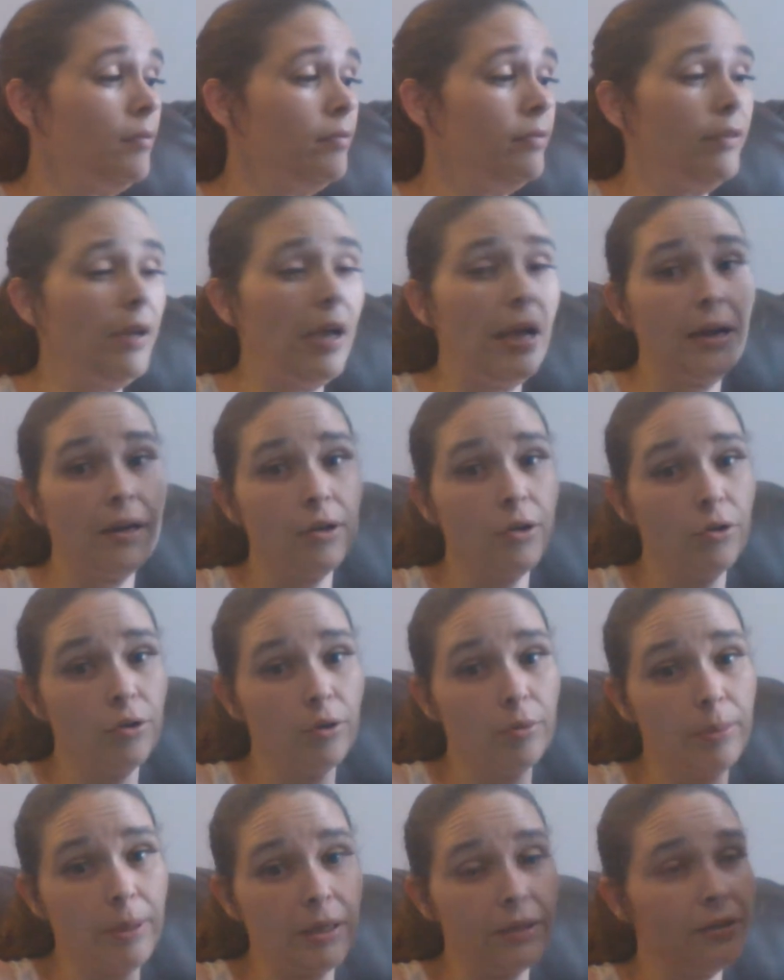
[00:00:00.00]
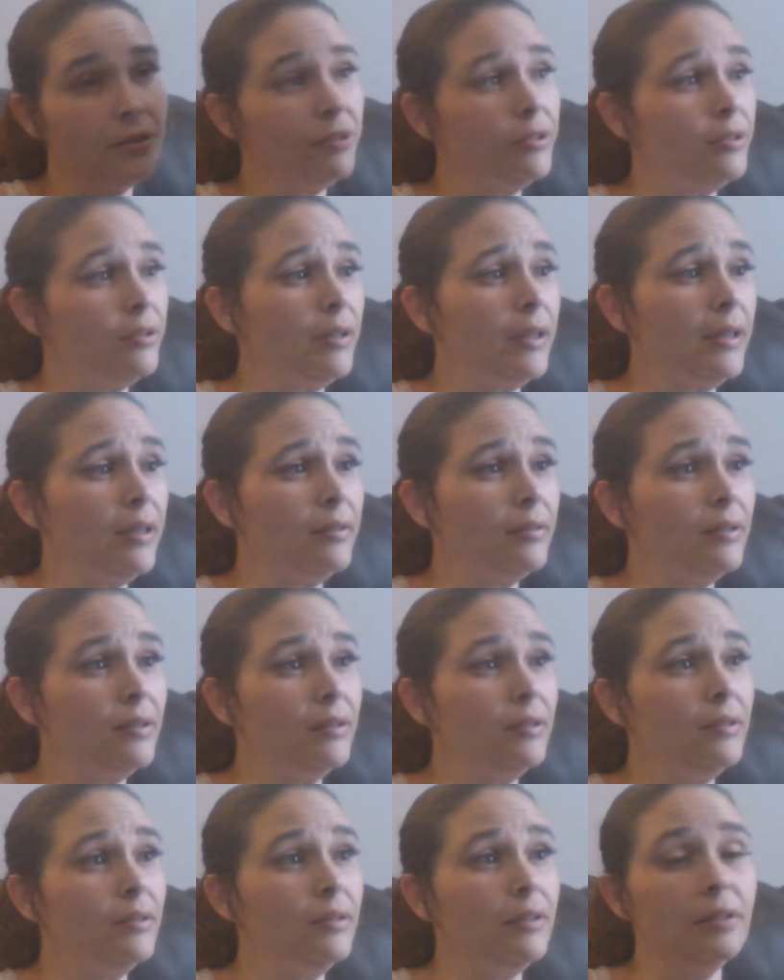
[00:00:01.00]
fat cocoa powder. So I got
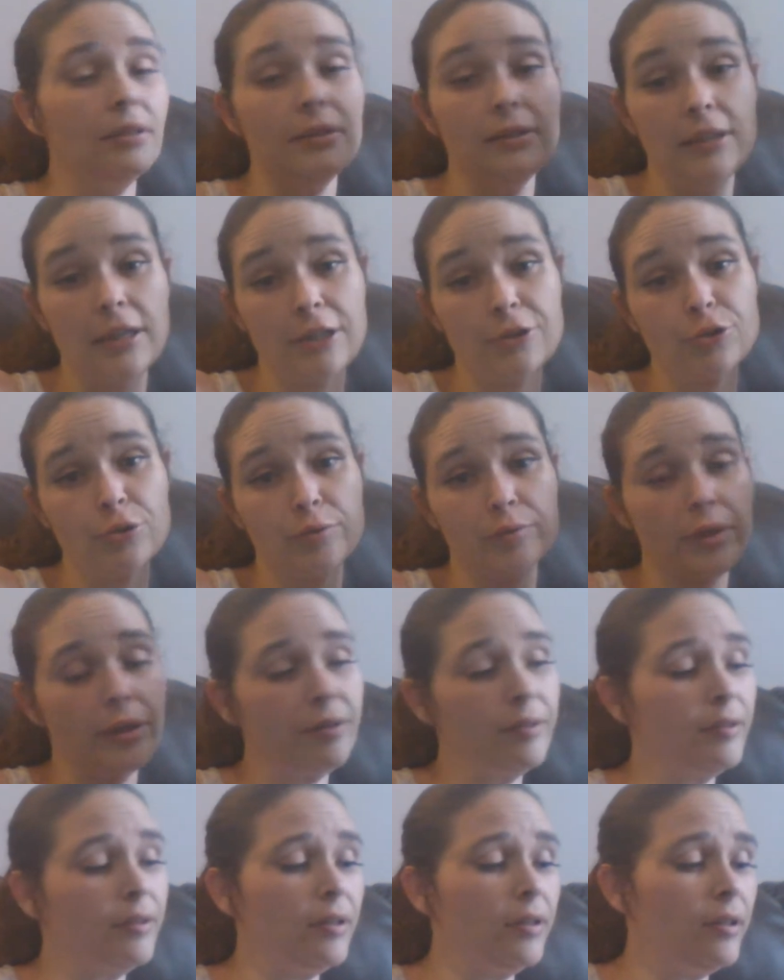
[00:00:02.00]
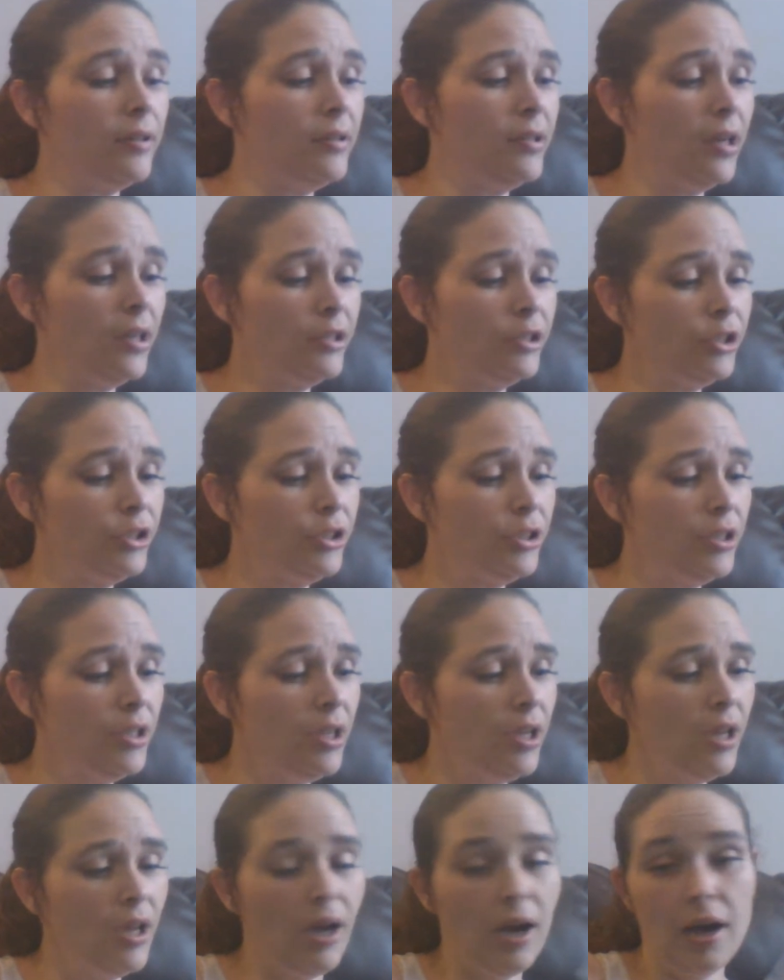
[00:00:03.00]
the natural rather than the Dutched.
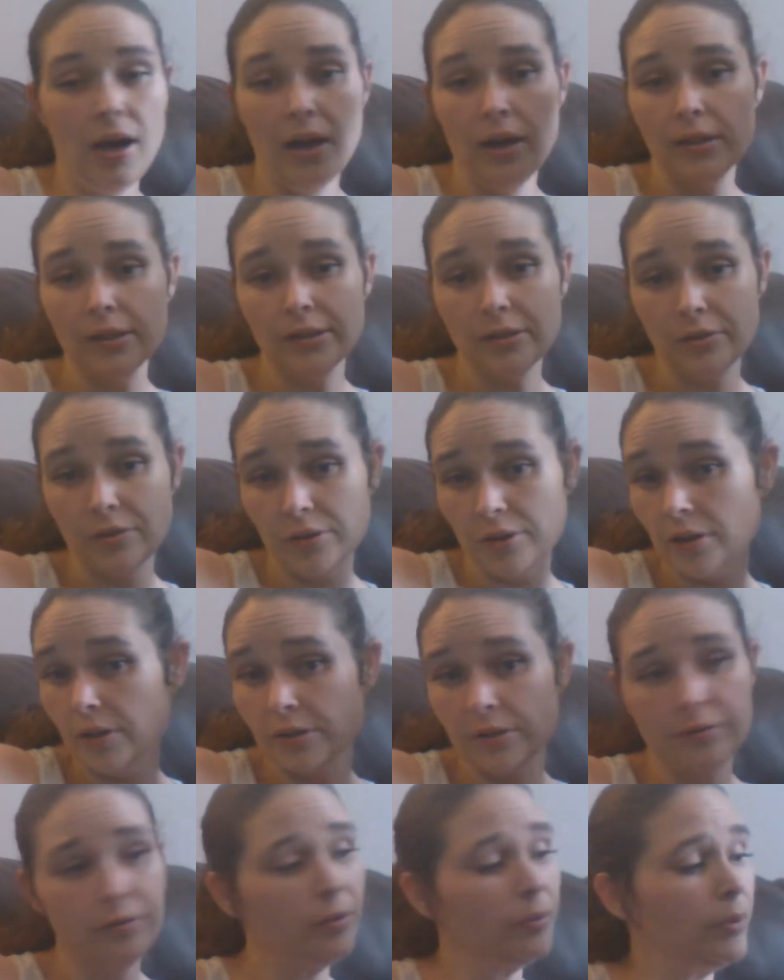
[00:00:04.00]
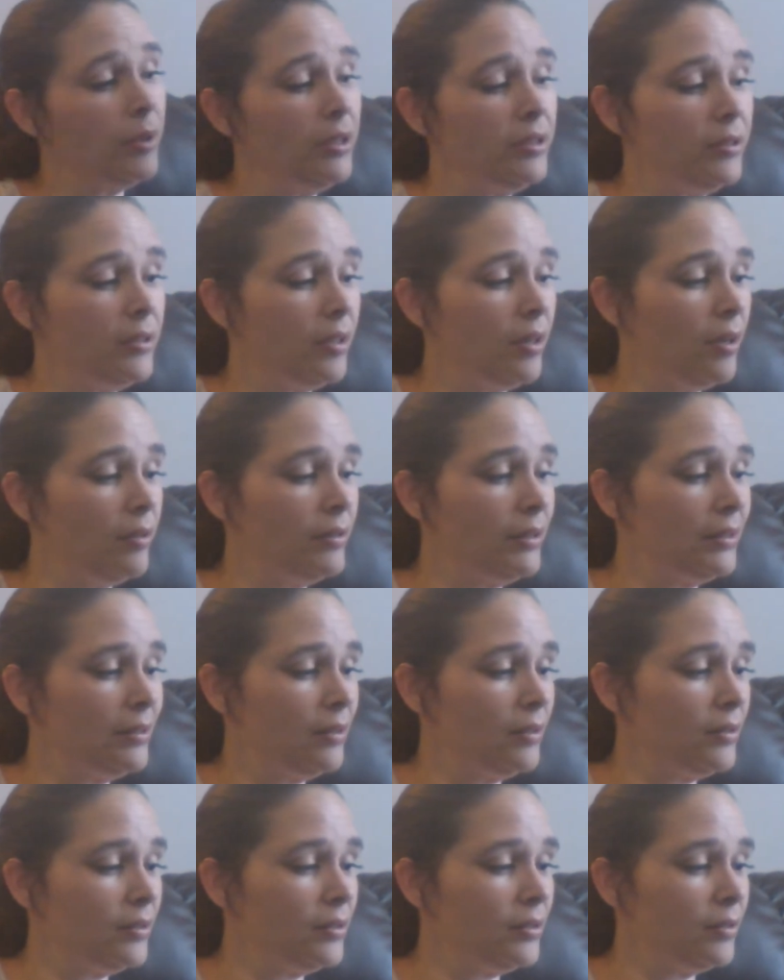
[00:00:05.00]
So there are different ways that obviously
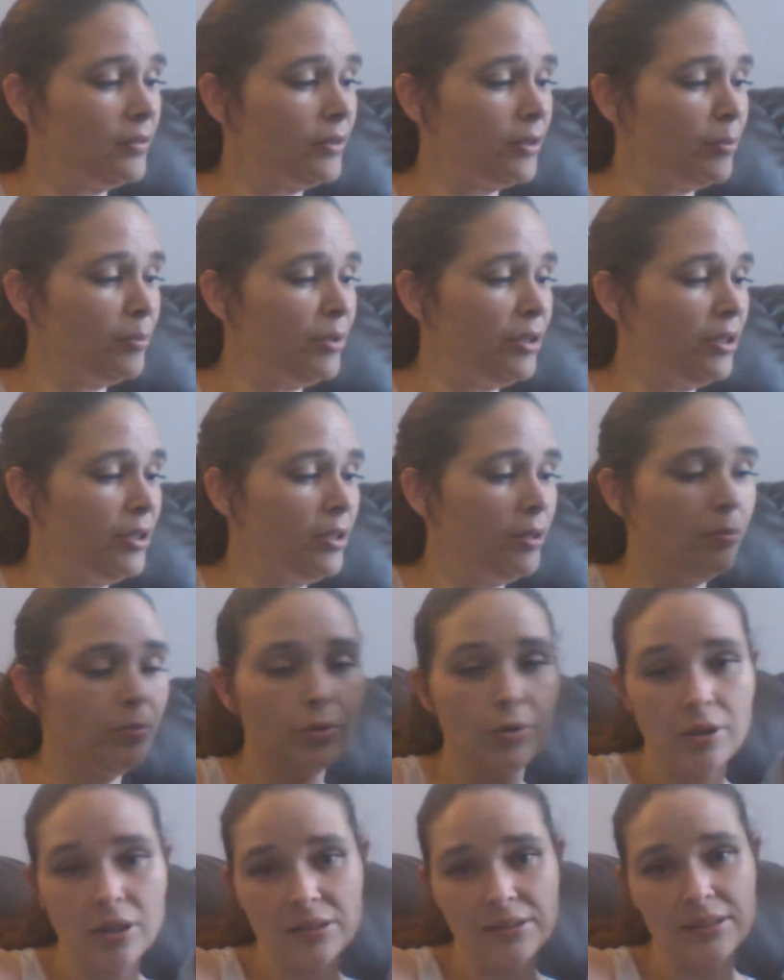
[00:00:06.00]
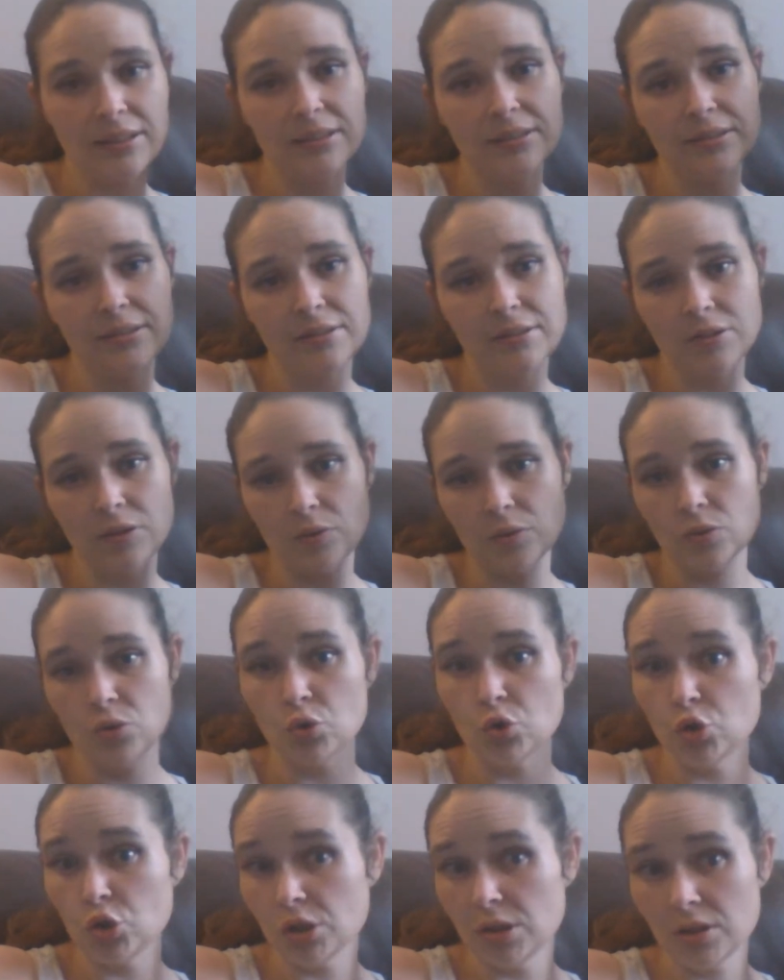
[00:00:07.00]
all this stuff can be processed. So this
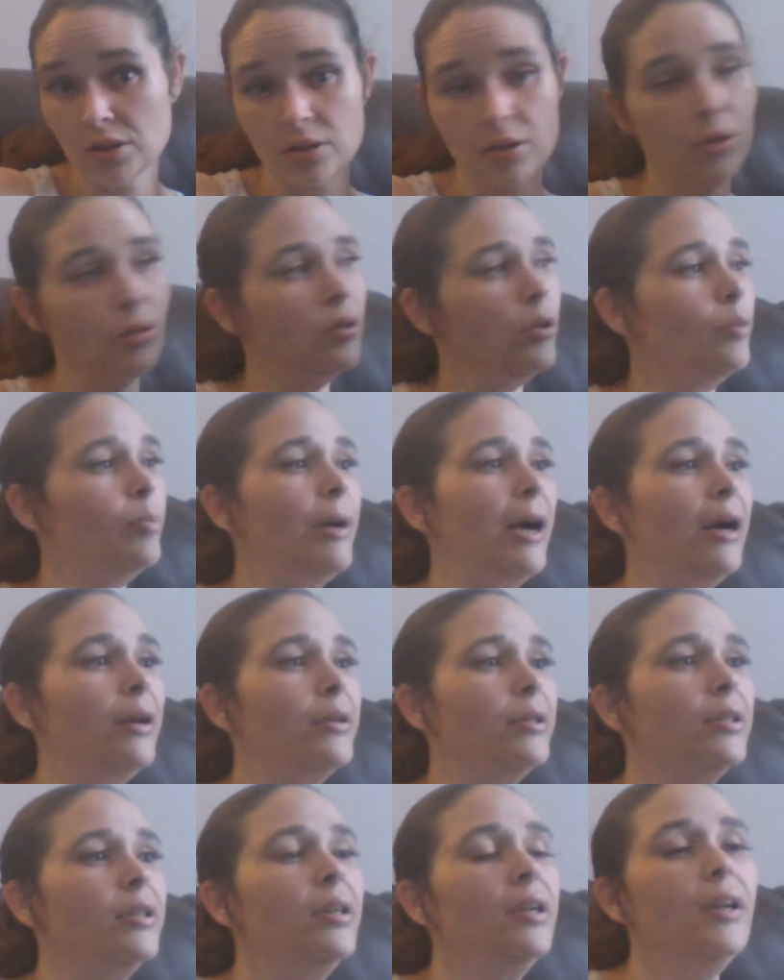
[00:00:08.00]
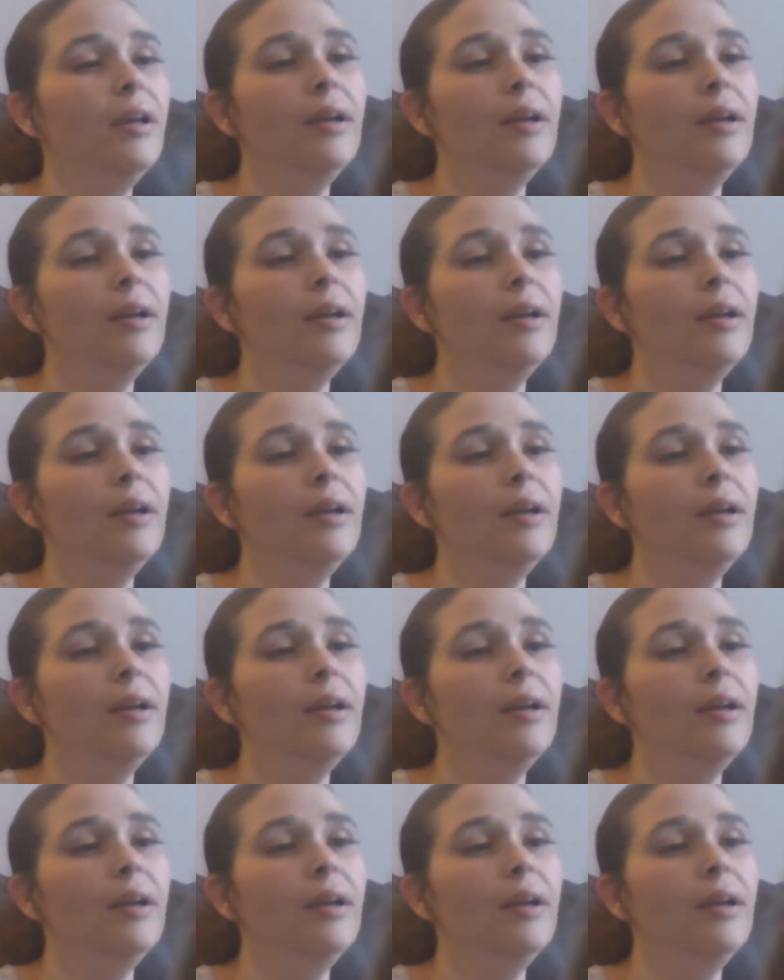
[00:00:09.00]
is just cocoa powder.